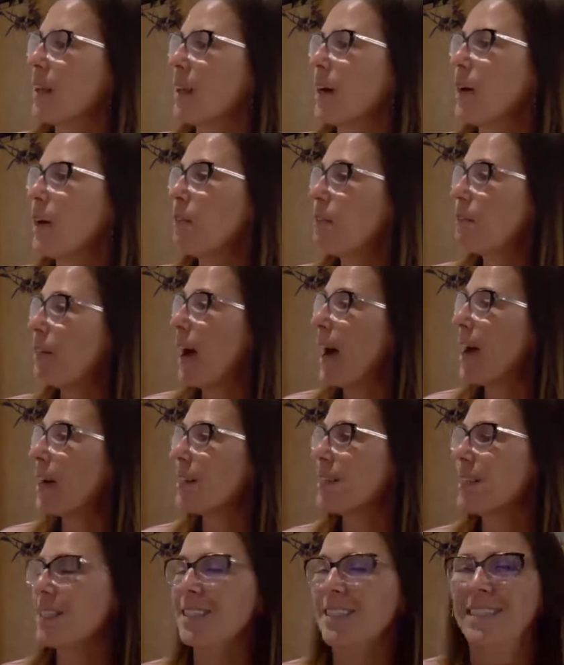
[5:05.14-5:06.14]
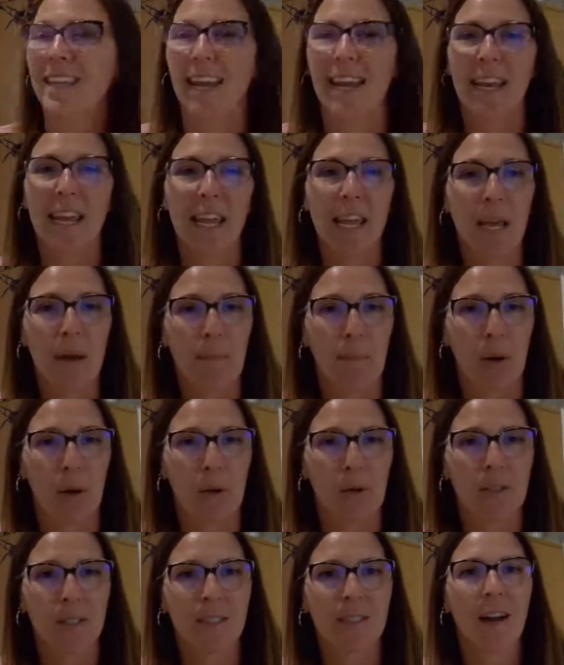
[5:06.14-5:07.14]
Now, a fact is that
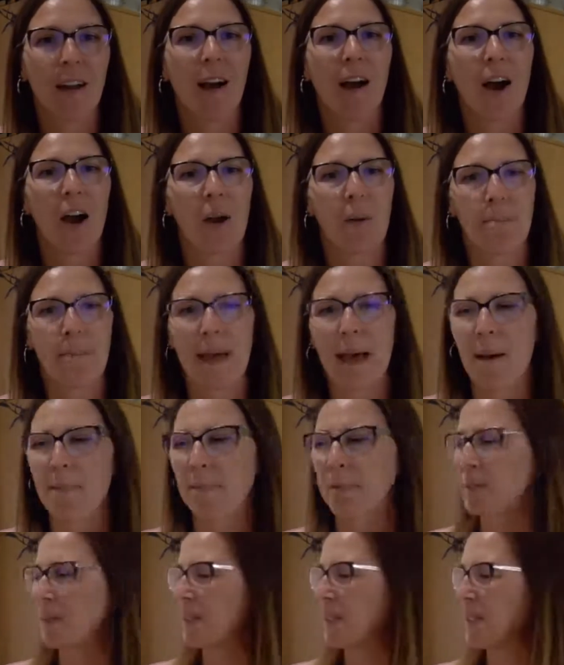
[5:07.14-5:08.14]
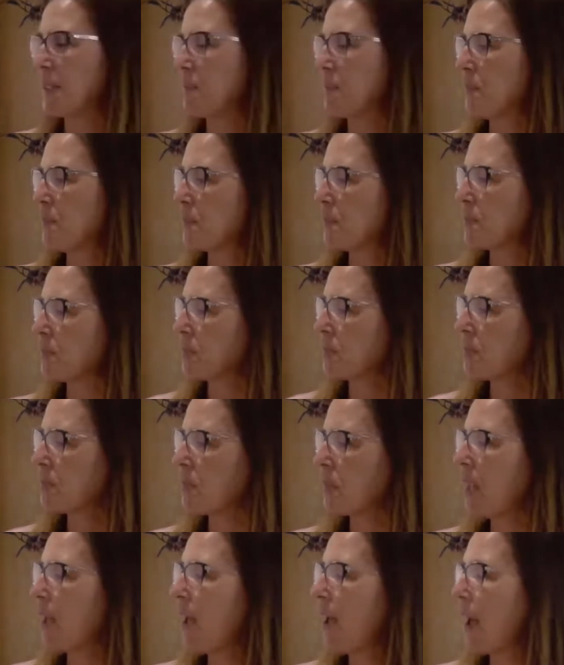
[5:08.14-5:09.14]
hippos are mammals.
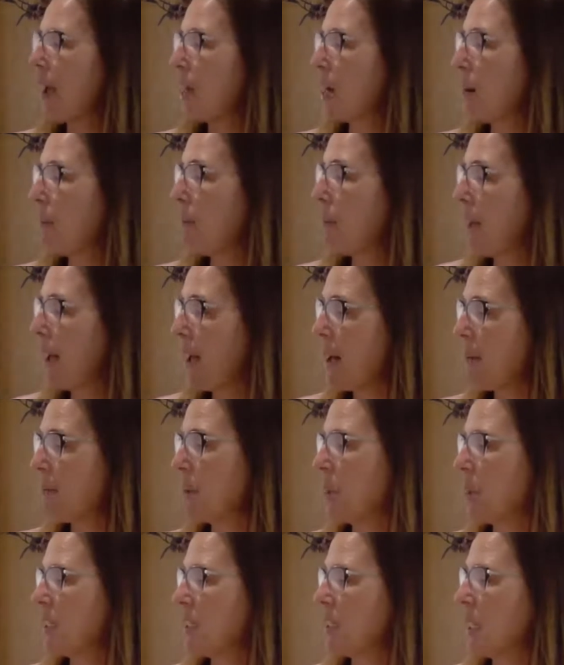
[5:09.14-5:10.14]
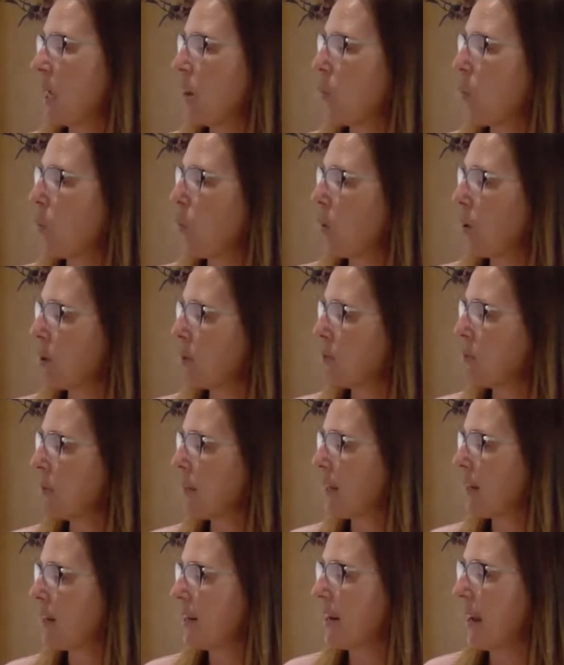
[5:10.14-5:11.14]
And a mammal is a
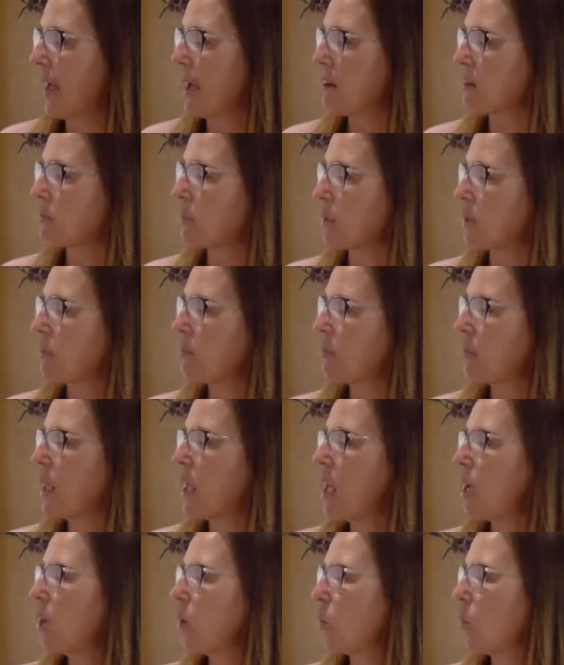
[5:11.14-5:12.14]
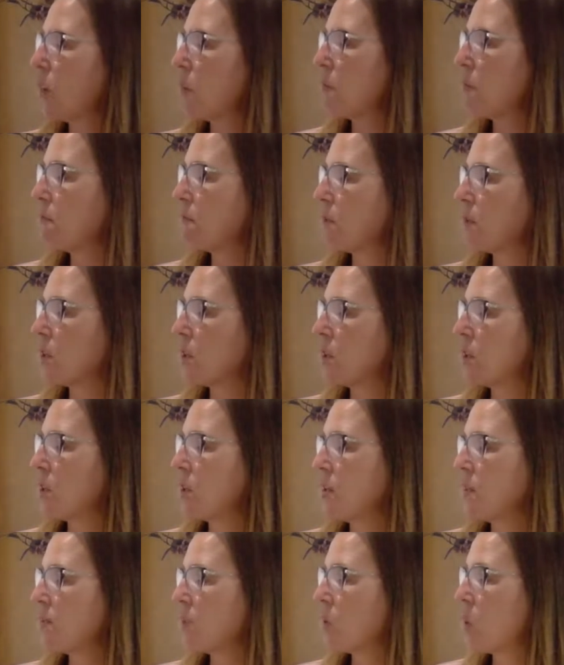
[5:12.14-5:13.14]
warm-blooded animal with
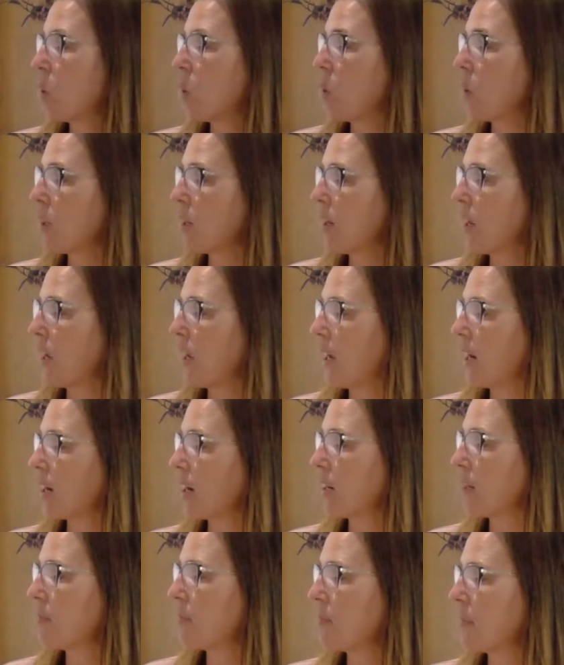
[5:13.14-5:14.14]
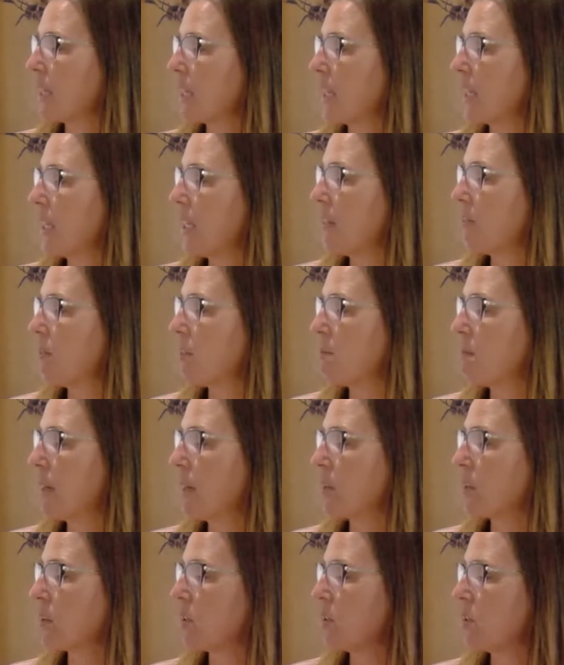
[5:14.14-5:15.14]
fur or hair that gives
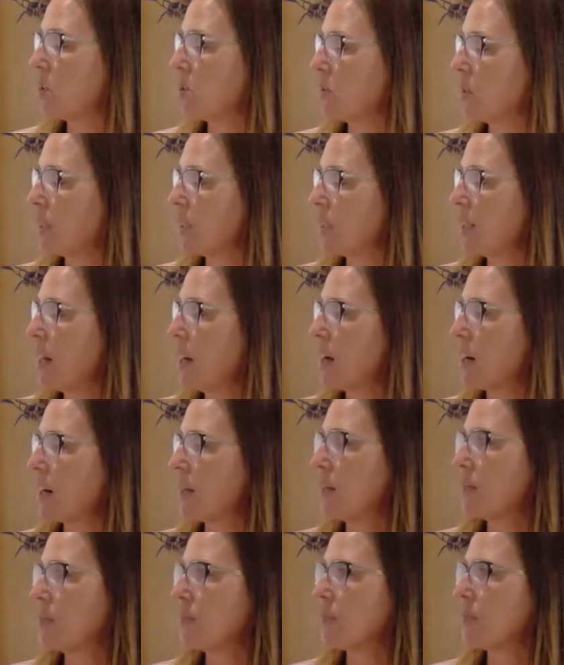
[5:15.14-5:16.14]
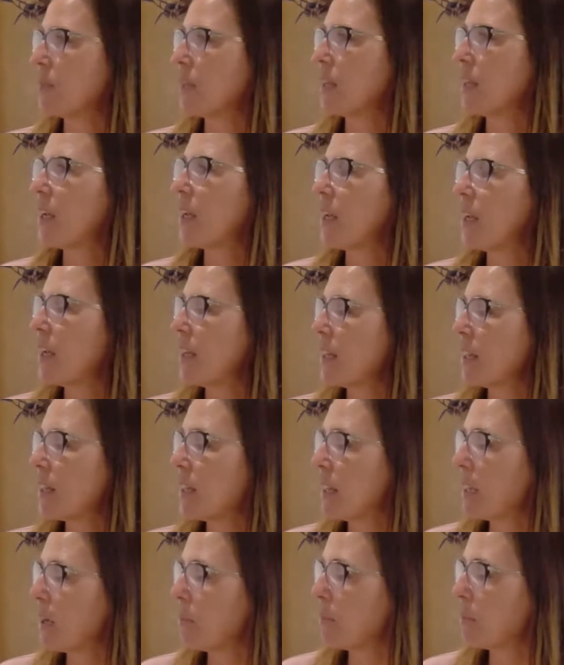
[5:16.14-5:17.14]
milk to its young.
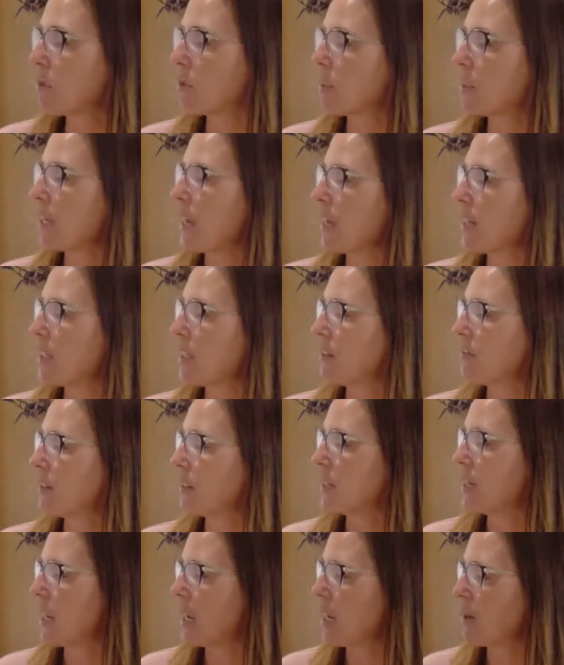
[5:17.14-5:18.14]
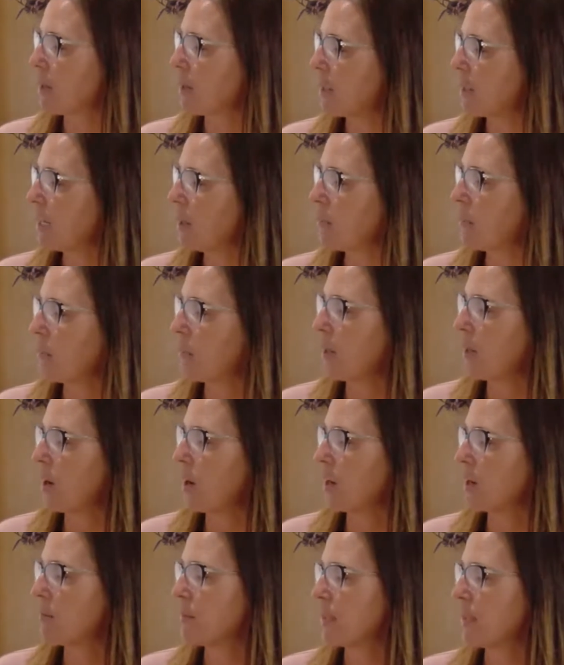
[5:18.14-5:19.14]
The hippo's scientific name is
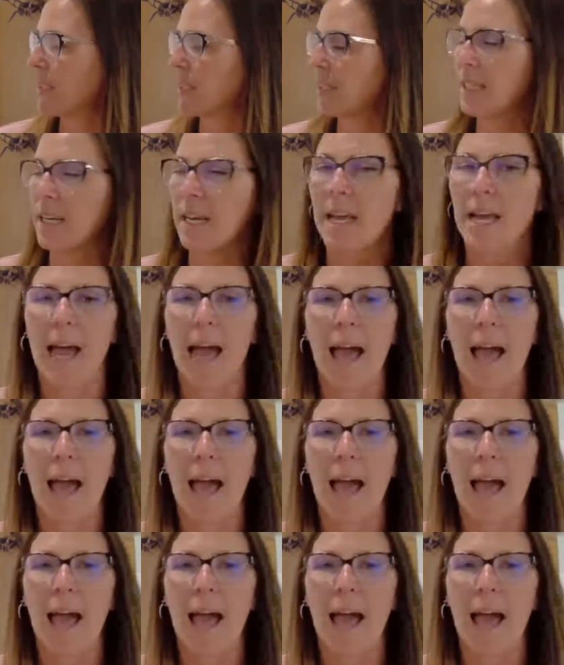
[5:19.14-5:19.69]
Hippopotamus